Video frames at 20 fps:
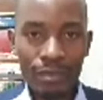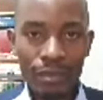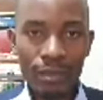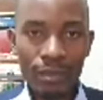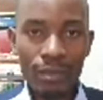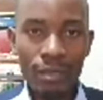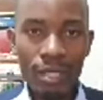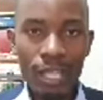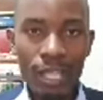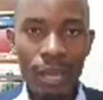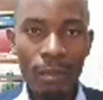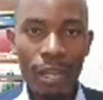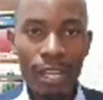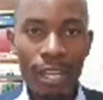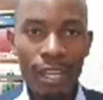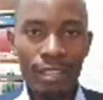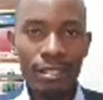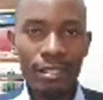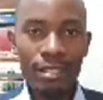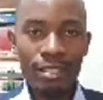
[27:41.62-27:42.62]
Number
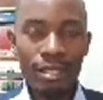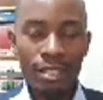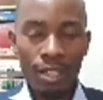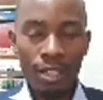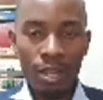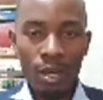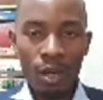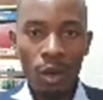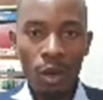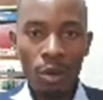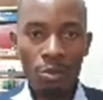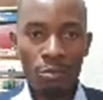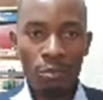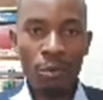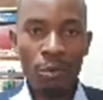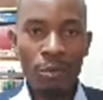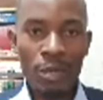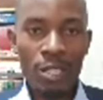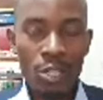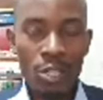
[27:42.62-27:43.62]
last, on
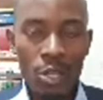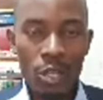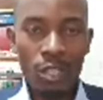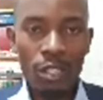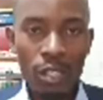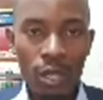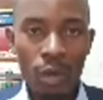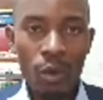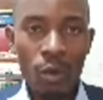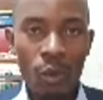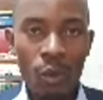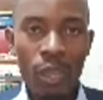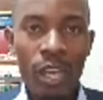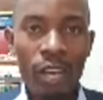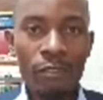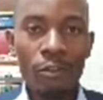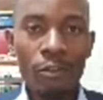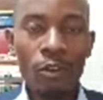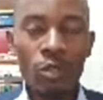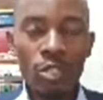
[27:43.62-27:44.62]
formation, we have
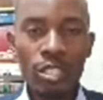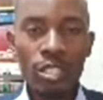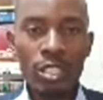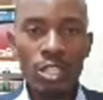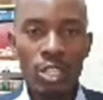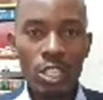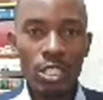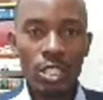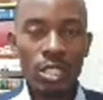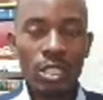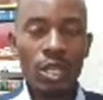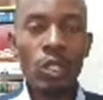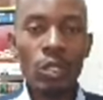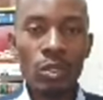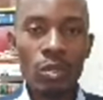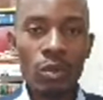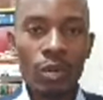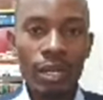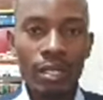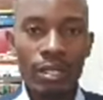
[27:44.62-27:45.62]
contingent
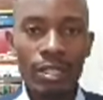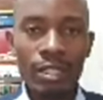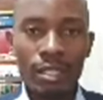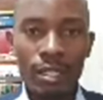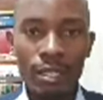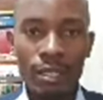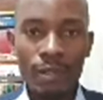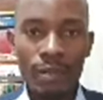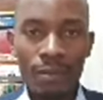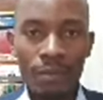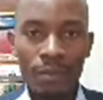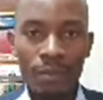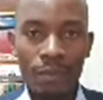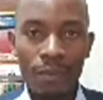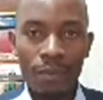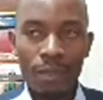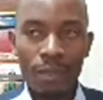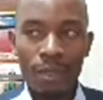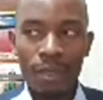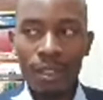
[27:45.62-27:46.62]
contracts.
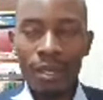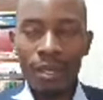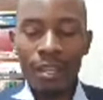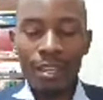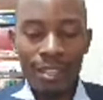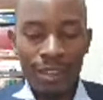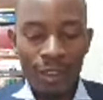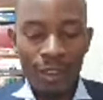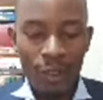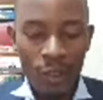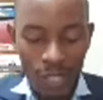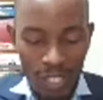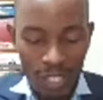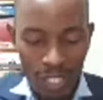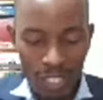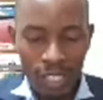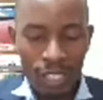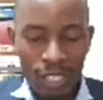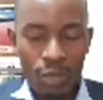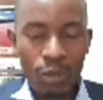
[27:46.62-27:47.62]
Contingent,
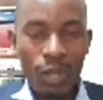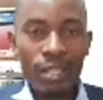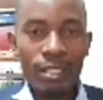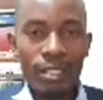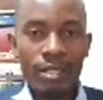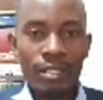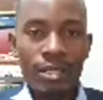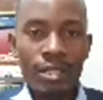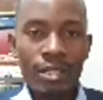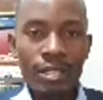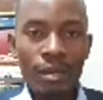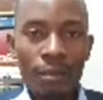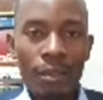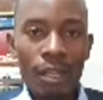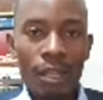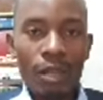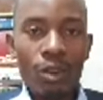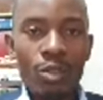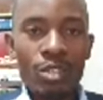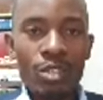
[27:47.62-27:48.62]
what is something
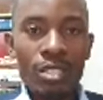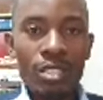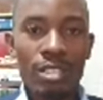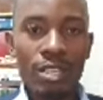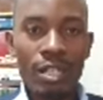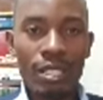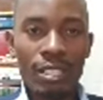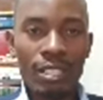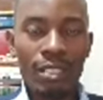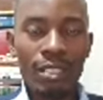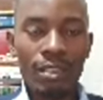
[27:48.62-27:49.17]
contingent?